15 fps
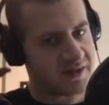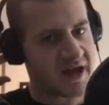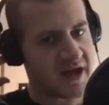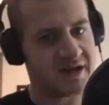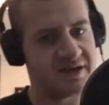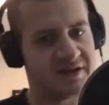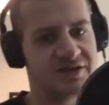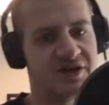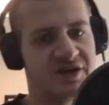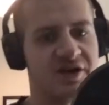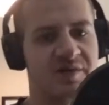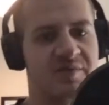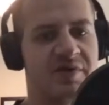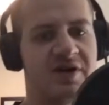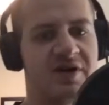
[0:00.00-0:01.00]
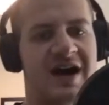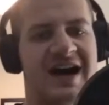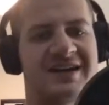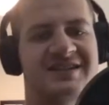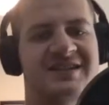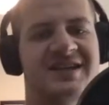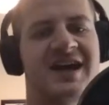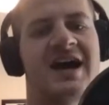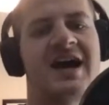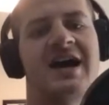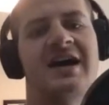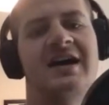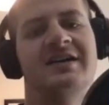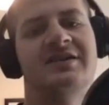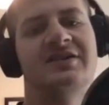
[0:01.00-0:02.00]
That is Jiri
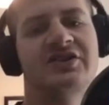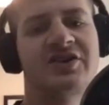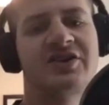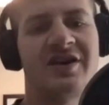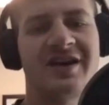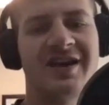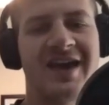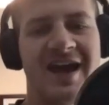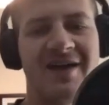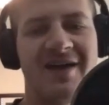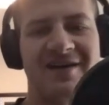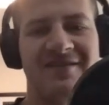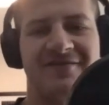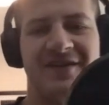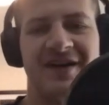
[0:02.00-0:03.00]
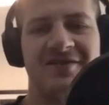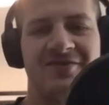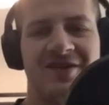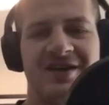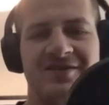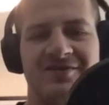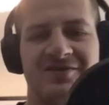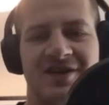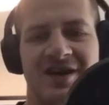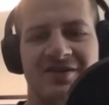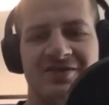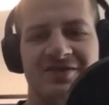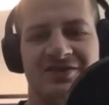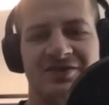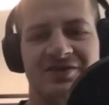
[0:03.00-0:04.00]
Prochazka starting camp at Fight Ready with
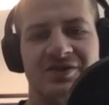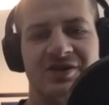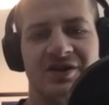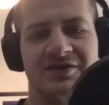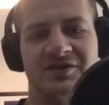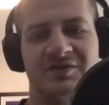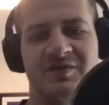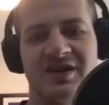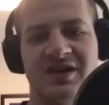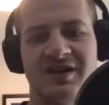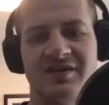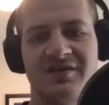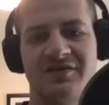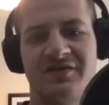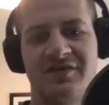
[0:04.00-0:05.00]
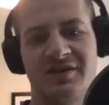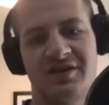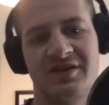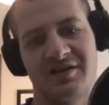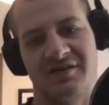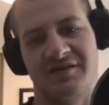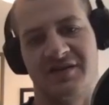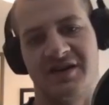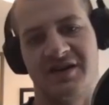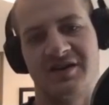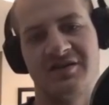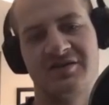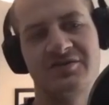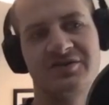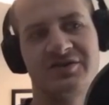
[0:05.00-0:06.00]
Henry Cejudo. Speaking of
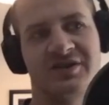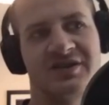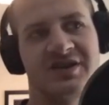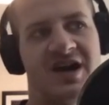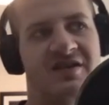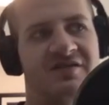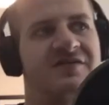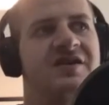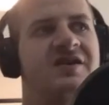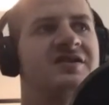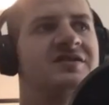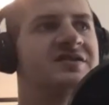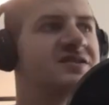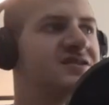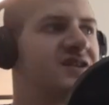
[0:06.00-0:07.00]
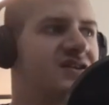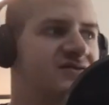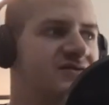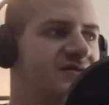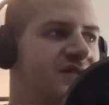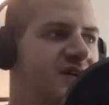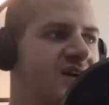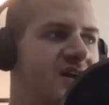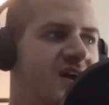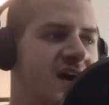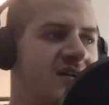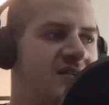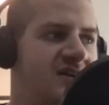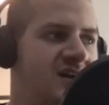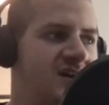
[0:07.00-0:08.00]
Figgy, who just had a very successful fight
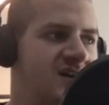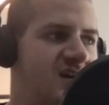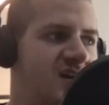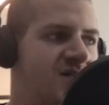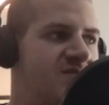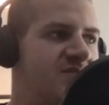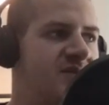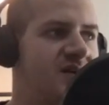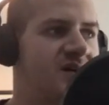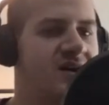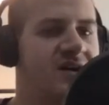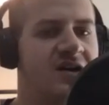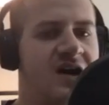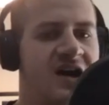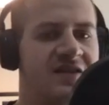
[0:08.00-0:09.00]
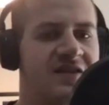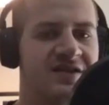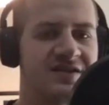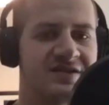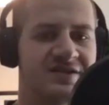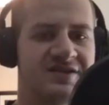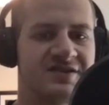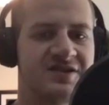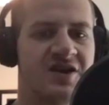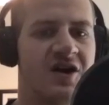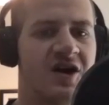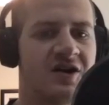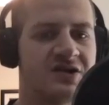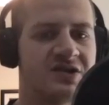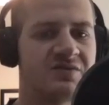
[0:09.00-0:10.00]
out of that camp. I think this is an
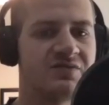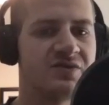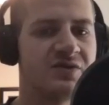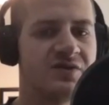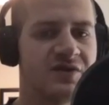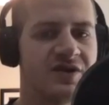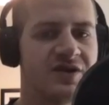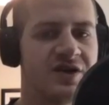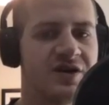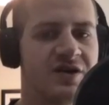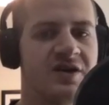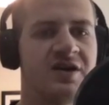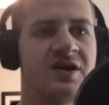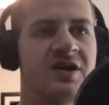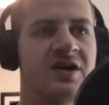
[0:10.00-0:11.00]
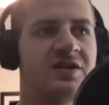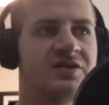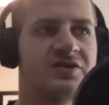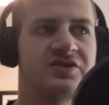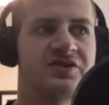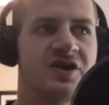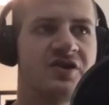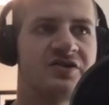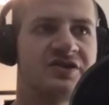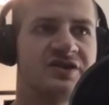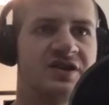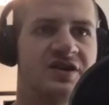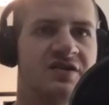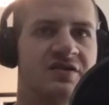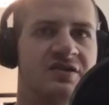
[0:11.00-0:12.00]
awesome move for Jiri. There's no
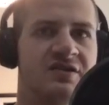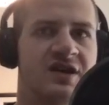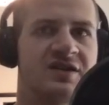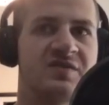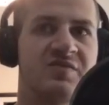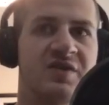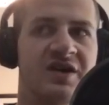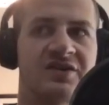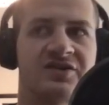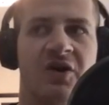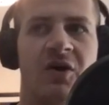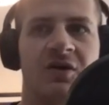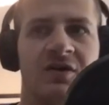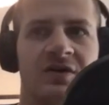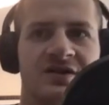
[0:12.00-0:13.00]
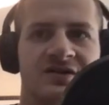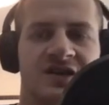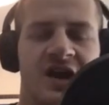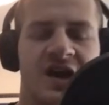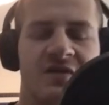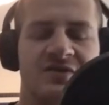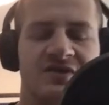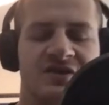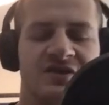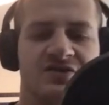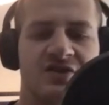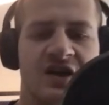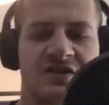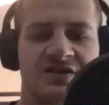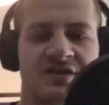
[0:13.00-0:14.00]
secret that the biggest hole in his game is
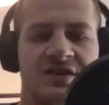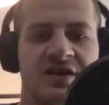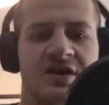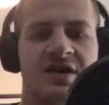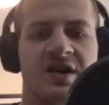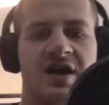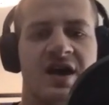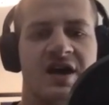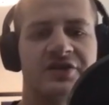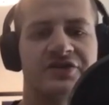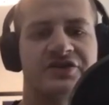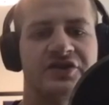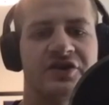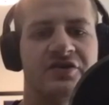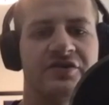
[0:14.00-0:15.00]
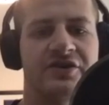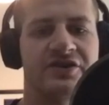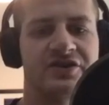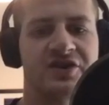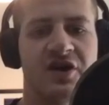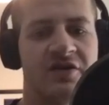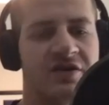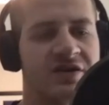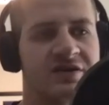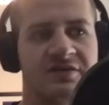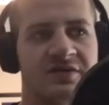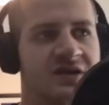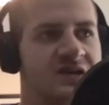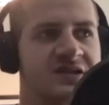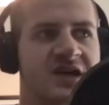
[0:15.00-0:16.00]
his wrestling, and so he's
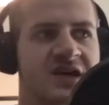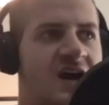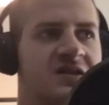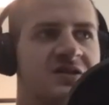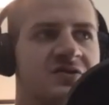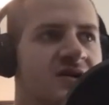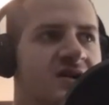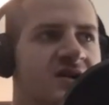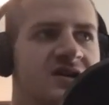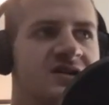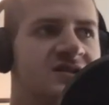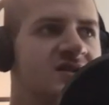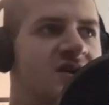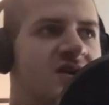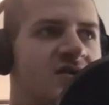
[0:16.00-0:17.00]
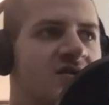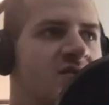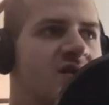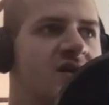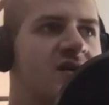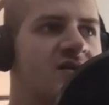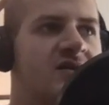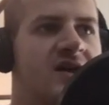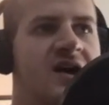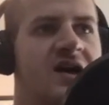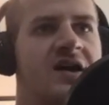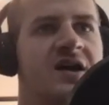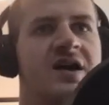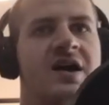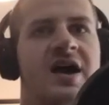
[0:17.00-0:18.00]
going exactly where he needs to go to work on
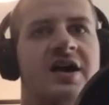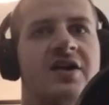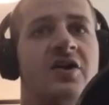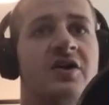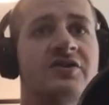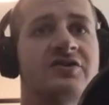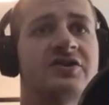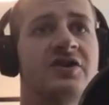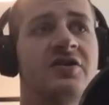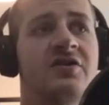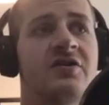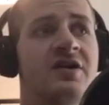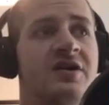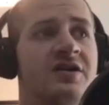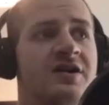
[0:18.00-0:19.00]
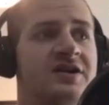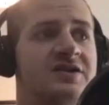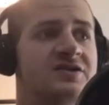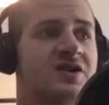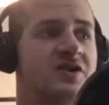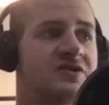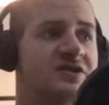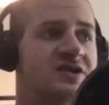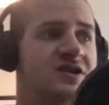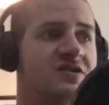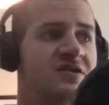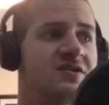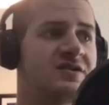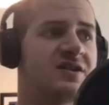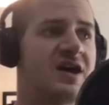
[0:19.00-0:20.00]
that. And also, it's no
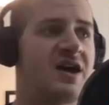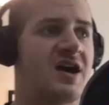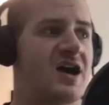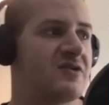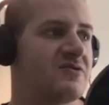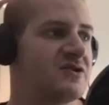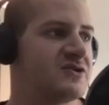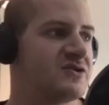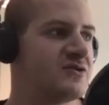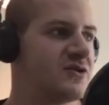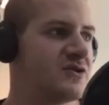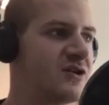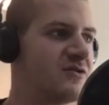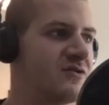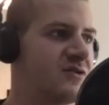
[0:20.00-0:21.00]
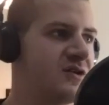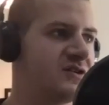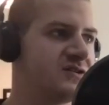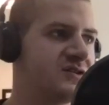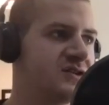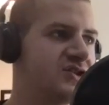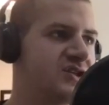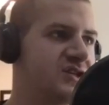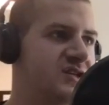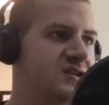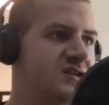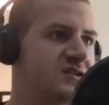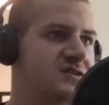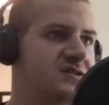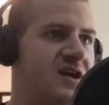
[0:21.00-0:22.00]
secret that Henry Cejudo is a
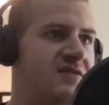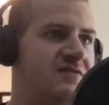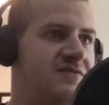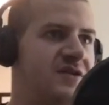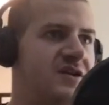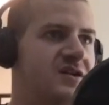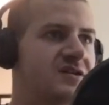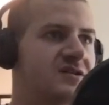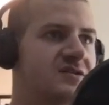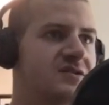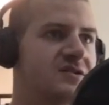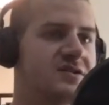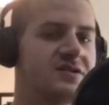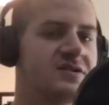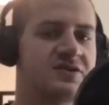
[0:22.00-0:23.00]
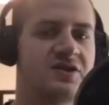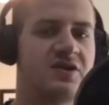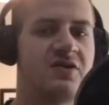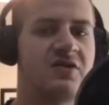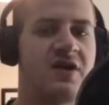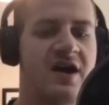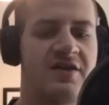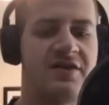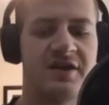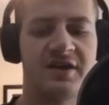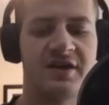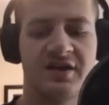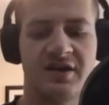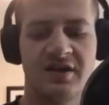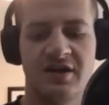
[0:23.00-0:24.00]
genius at fighting. So I
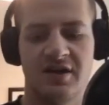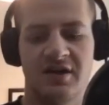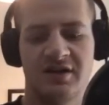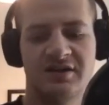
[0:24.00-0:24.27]
think